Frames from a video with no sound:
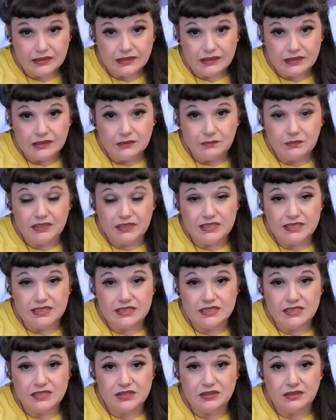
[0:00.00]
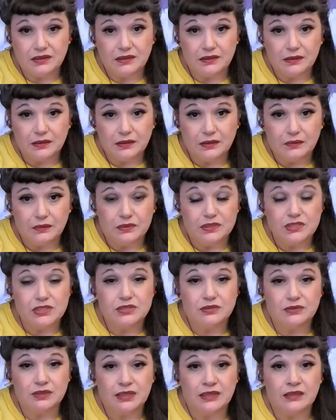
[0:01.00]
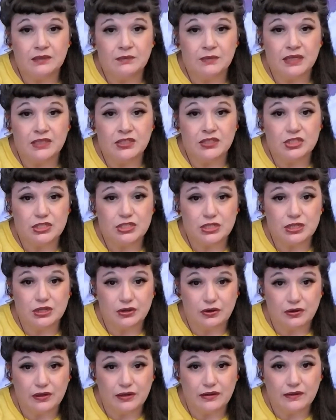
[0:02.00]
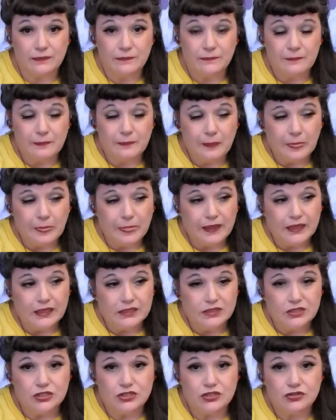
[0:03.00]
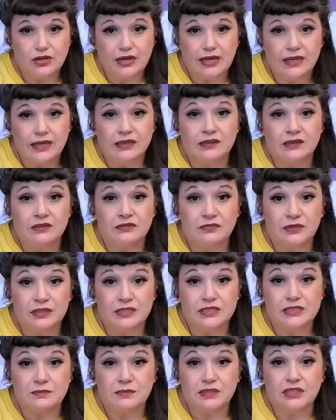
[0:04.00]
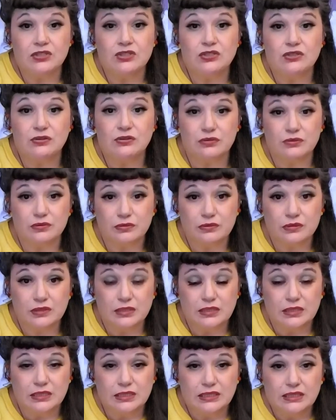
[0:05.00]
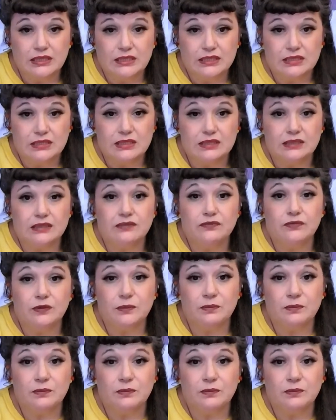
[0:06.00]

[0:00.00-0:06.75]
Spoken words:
My sister was doing the best she could to try and convince me too, to live with my